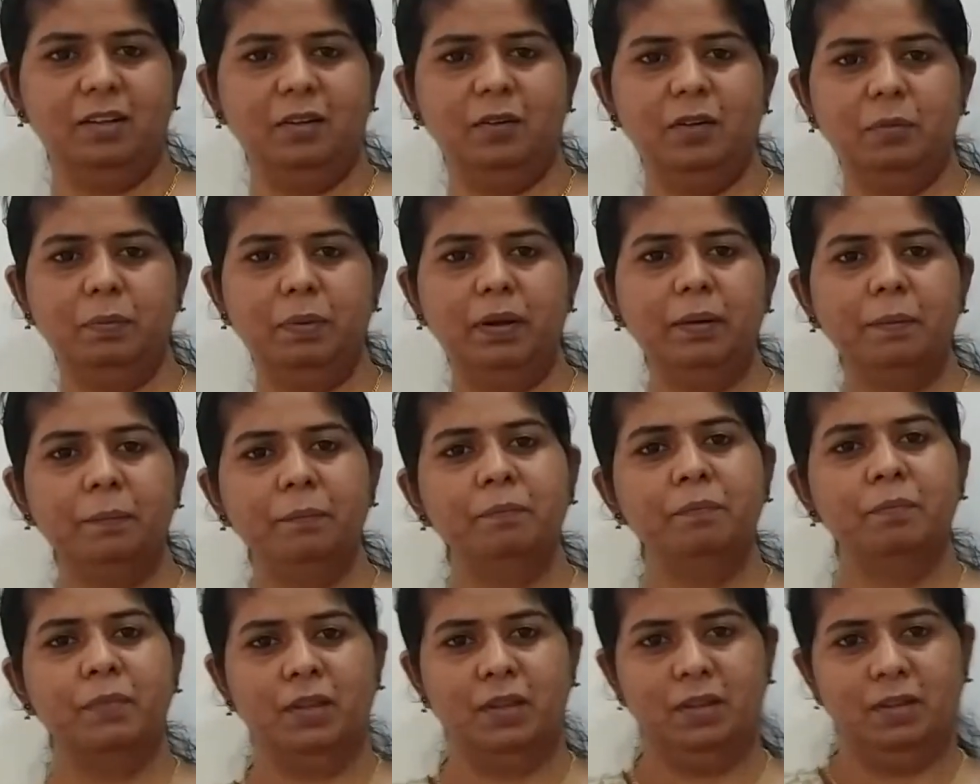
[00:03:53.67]
You will
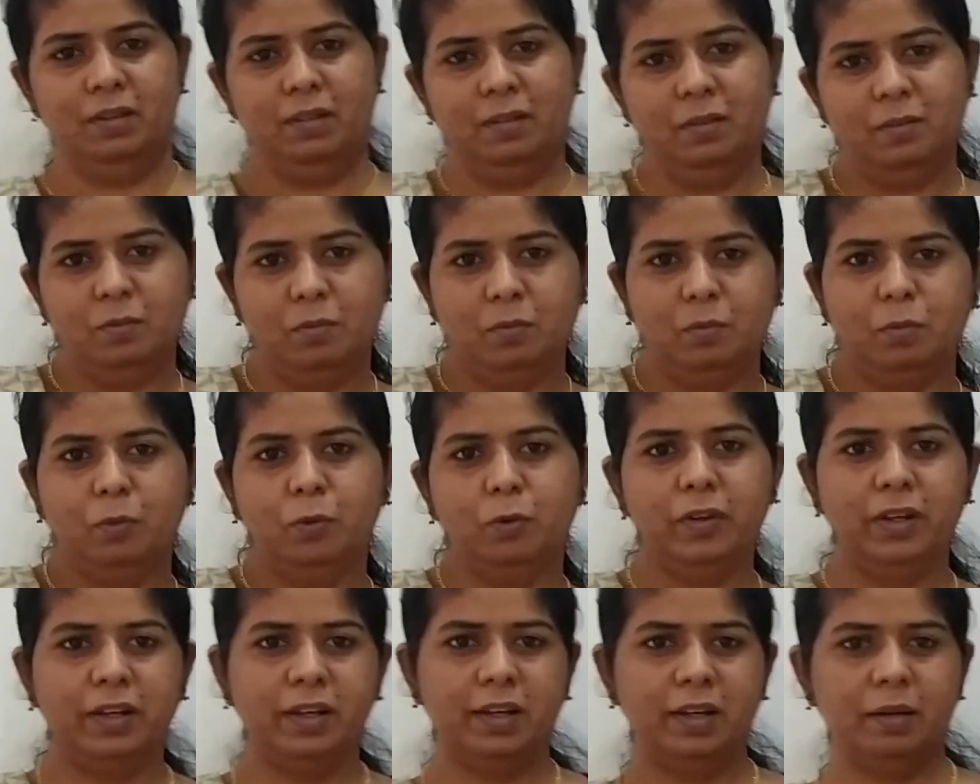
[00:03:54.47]
be
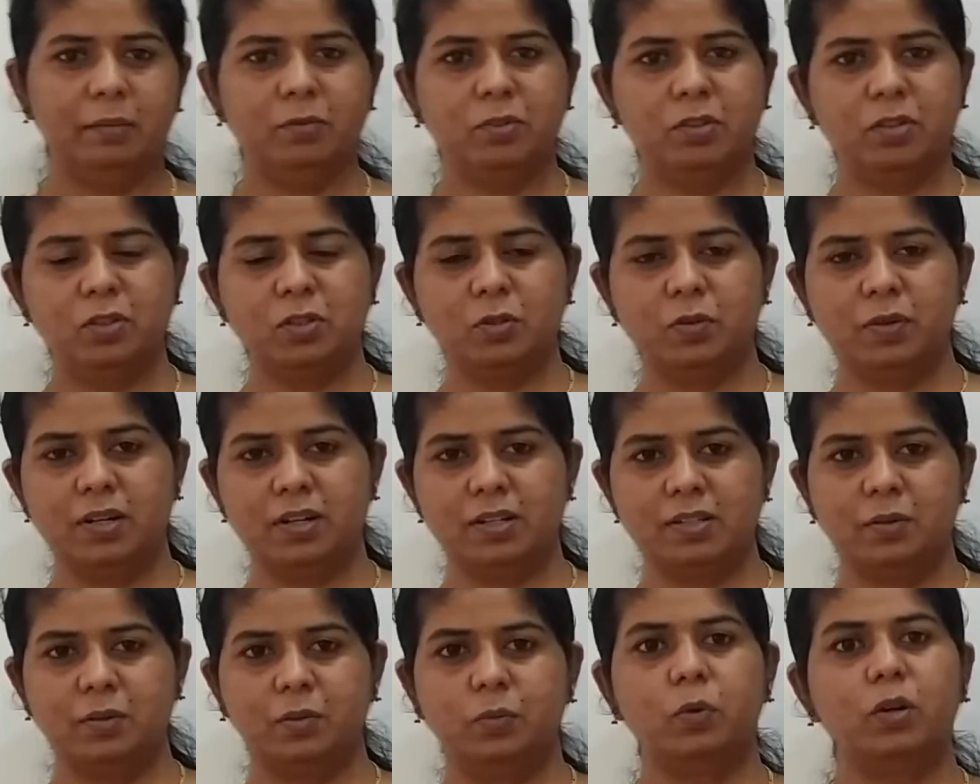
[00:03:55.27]
moving him
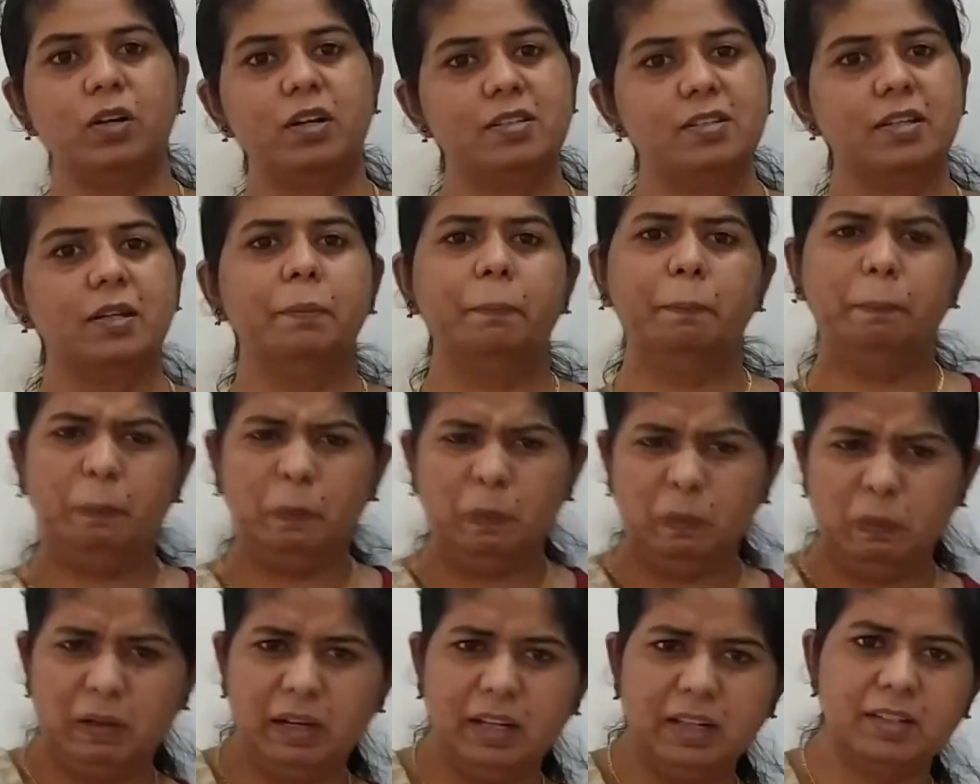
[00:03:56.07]
towards you. What is it?
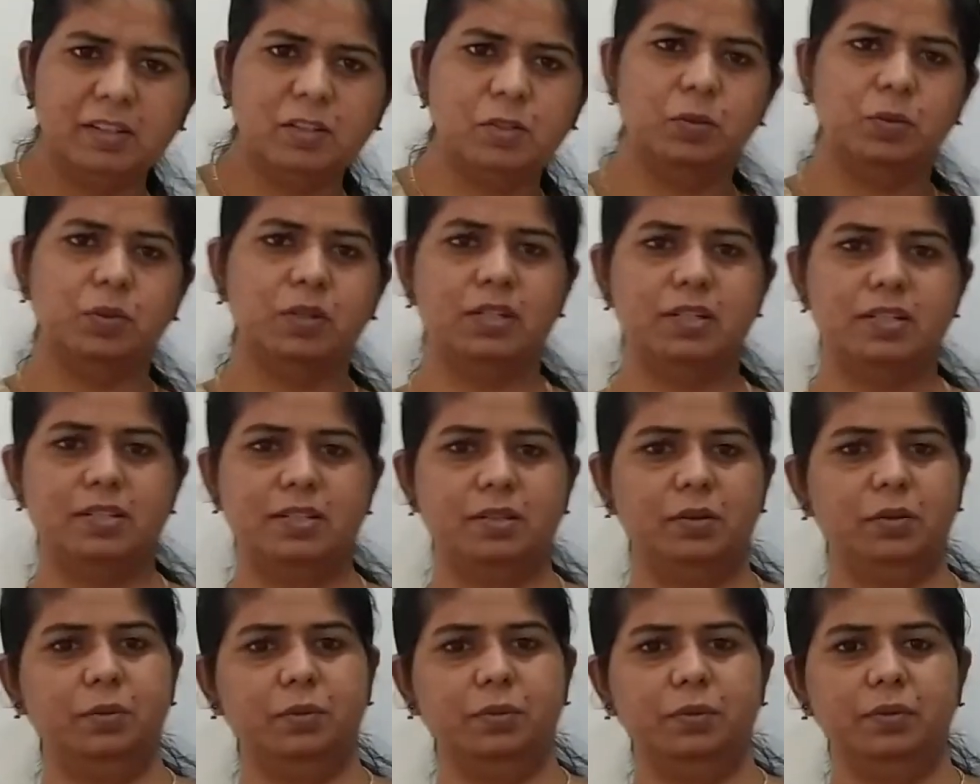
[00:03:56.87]
Pulling
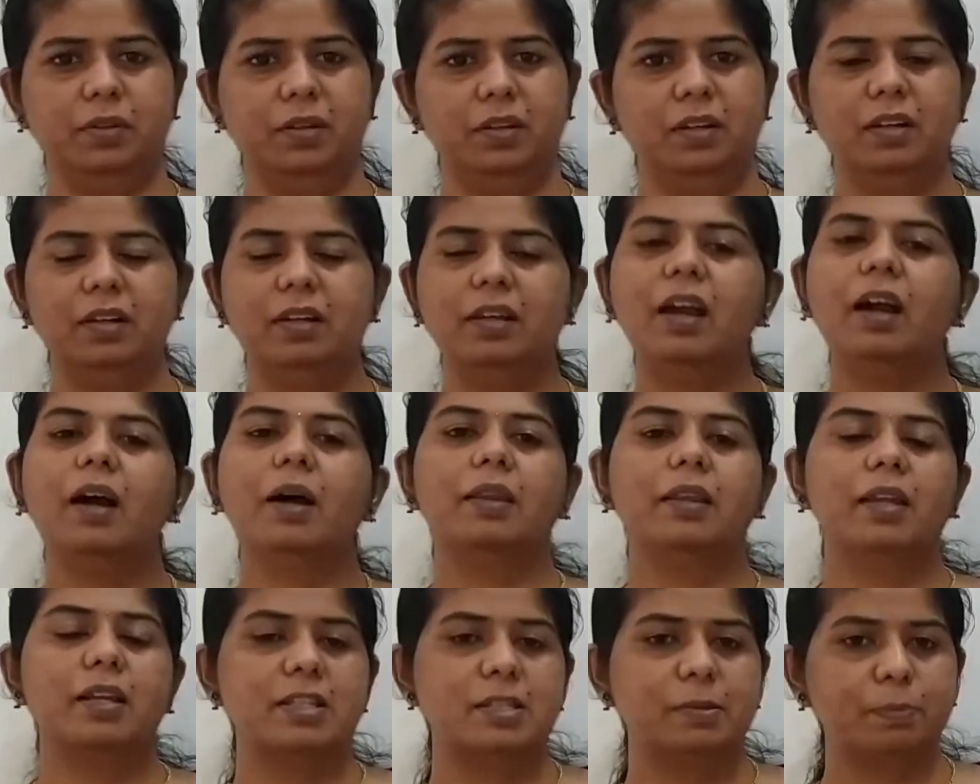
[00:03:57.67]
towards you.
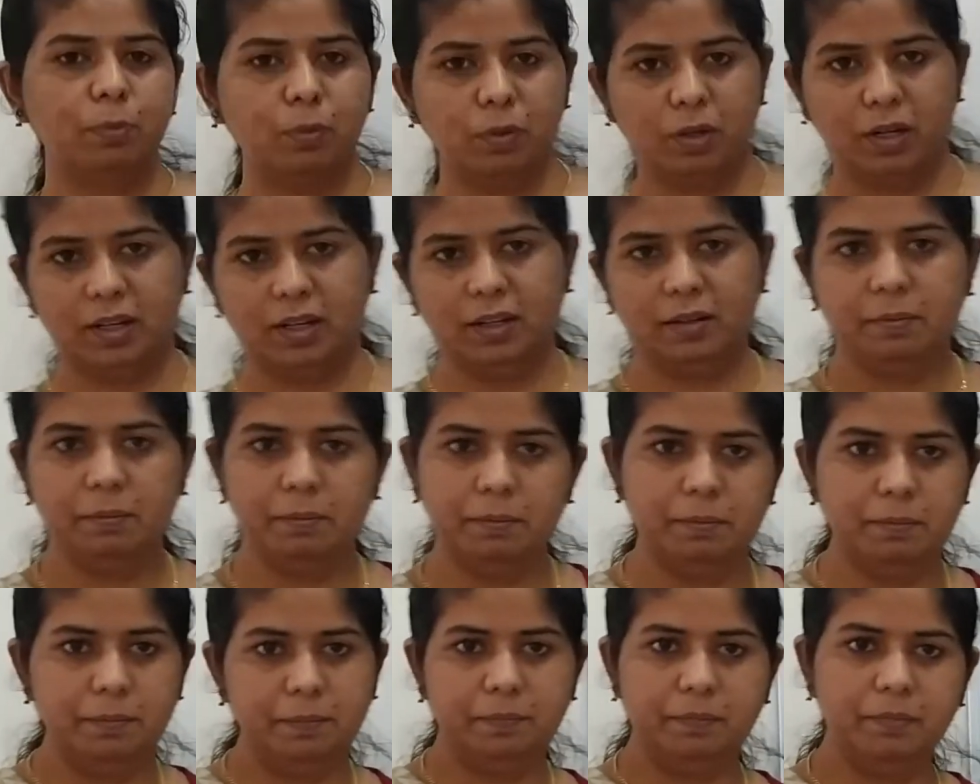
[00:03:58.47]
Yeah, that's
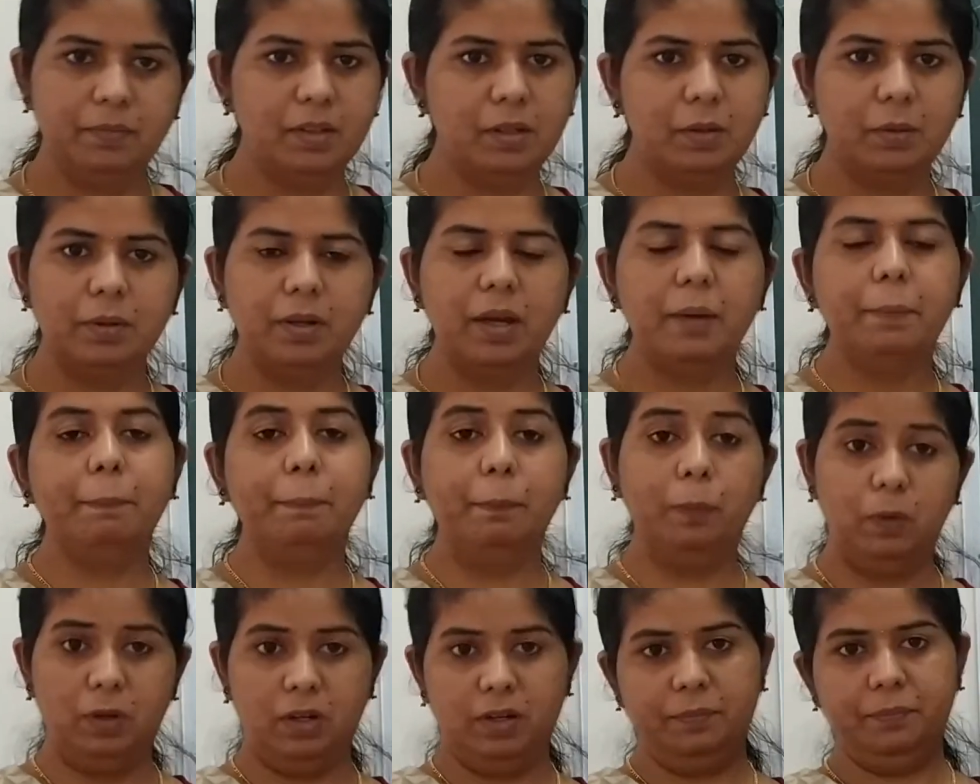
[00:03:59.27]
pulling. Okay,
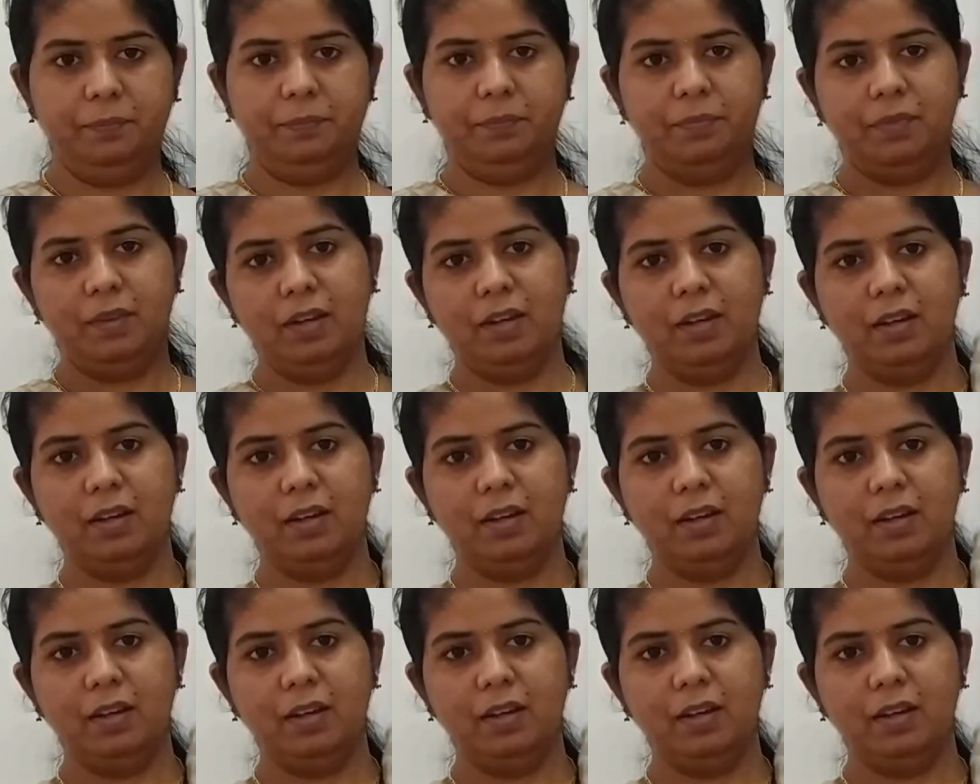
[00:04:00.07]
pull.